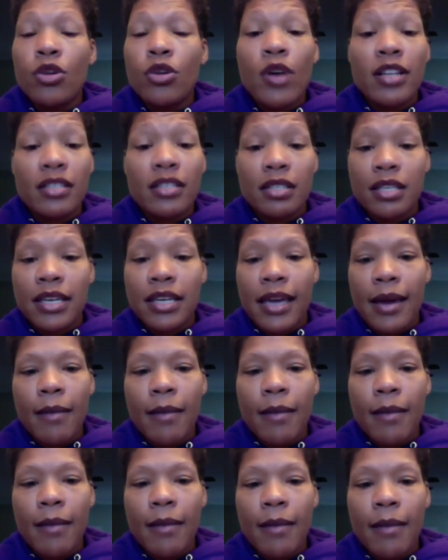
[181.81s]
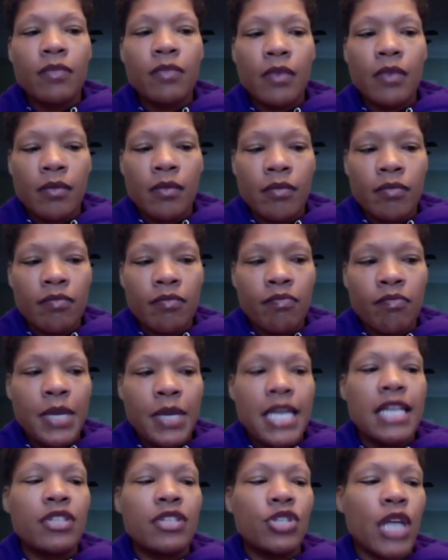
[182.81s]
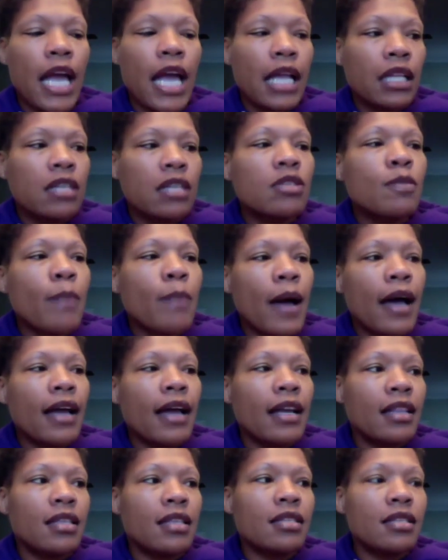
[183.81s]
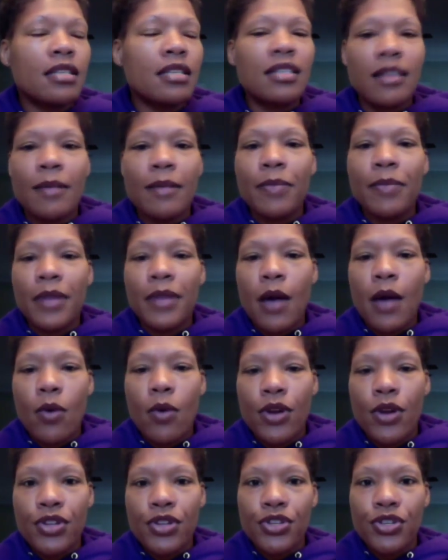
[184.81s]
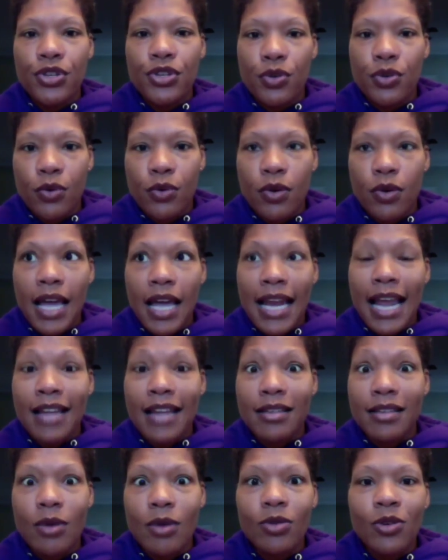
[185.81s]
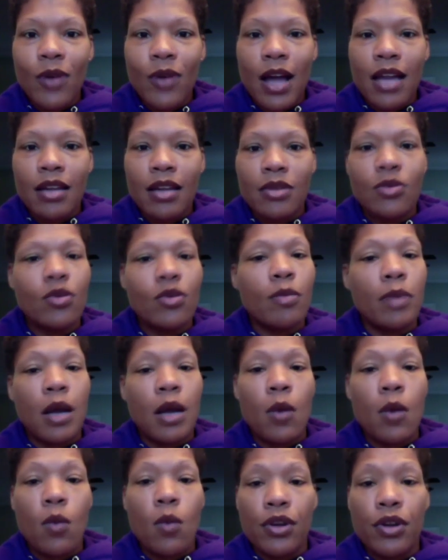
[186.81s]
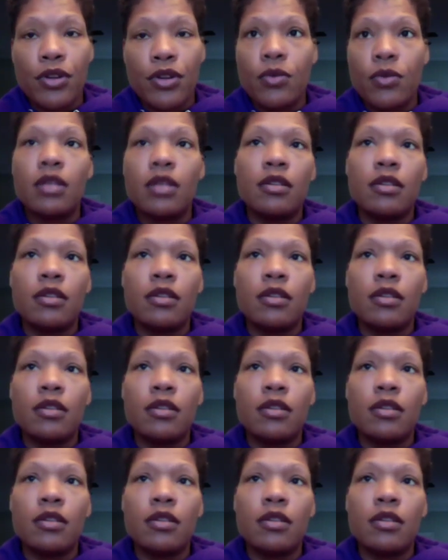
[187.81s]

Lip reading: I just kept being challenged by this is something I want to do, and I don't know how to do it, but I want to do it.